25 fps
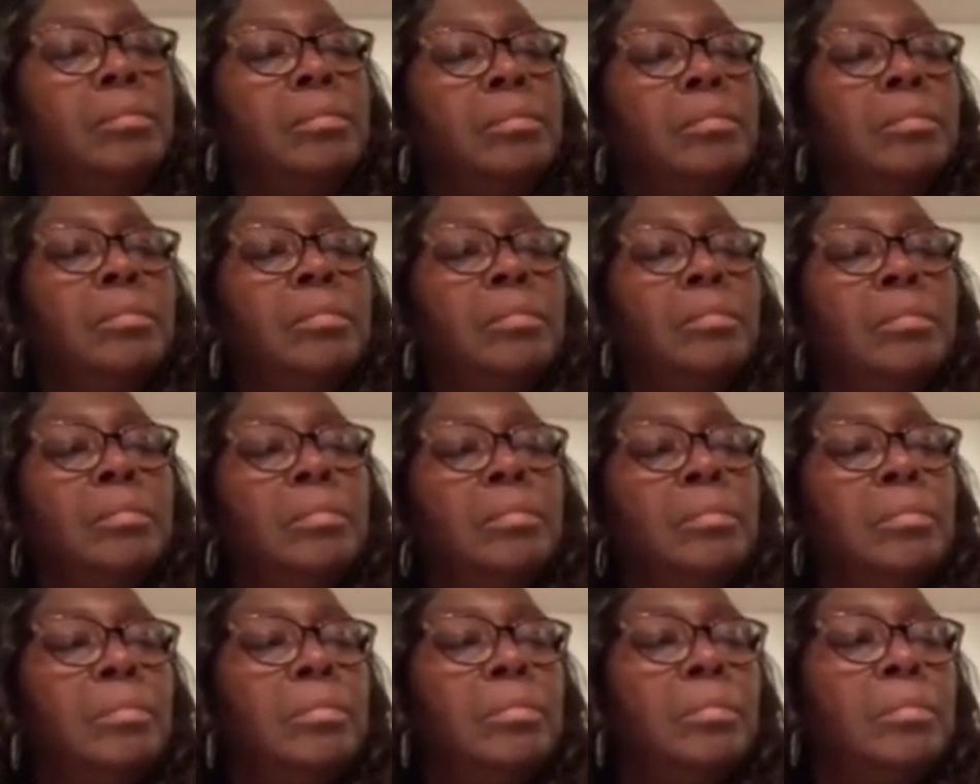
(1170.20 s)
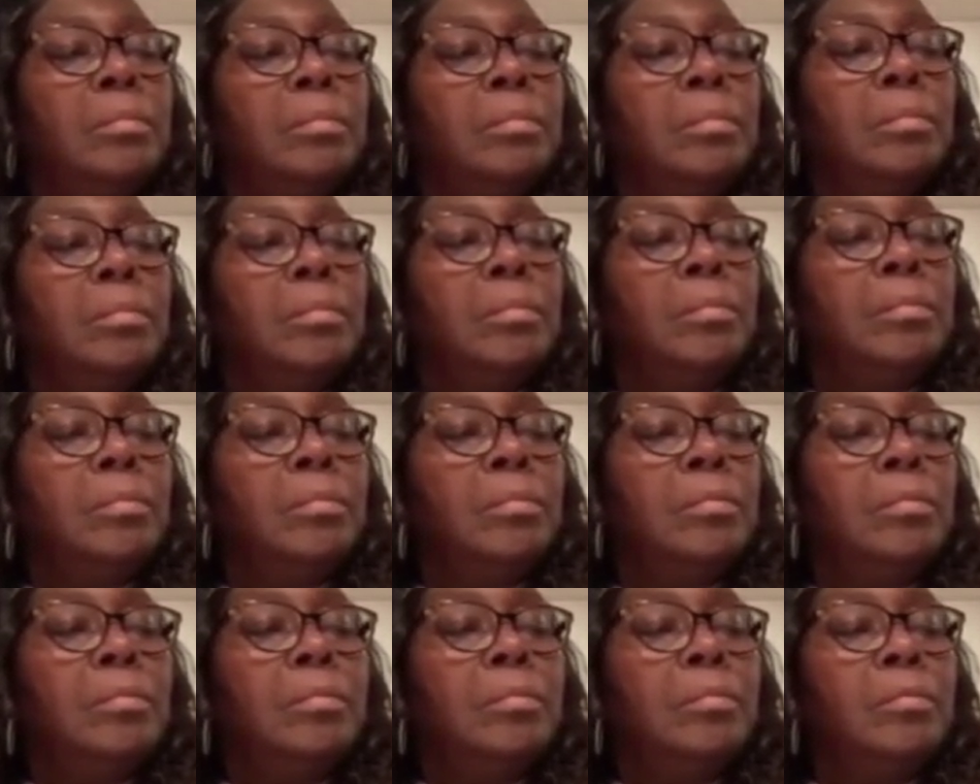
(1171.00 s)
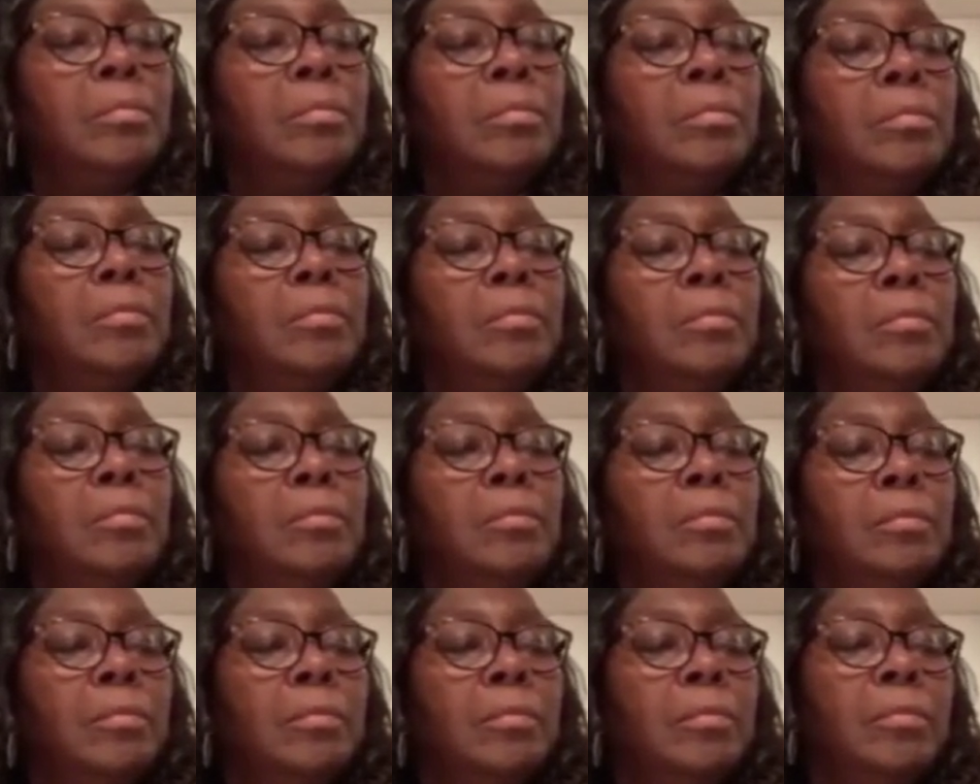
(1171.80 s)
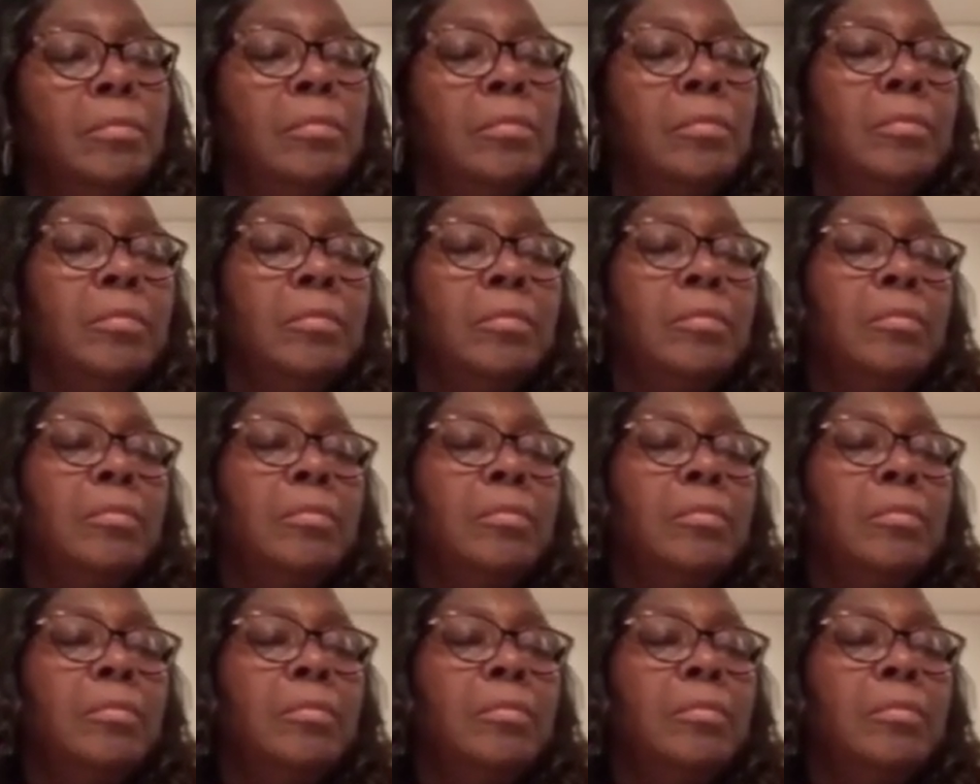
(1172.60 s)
(silence)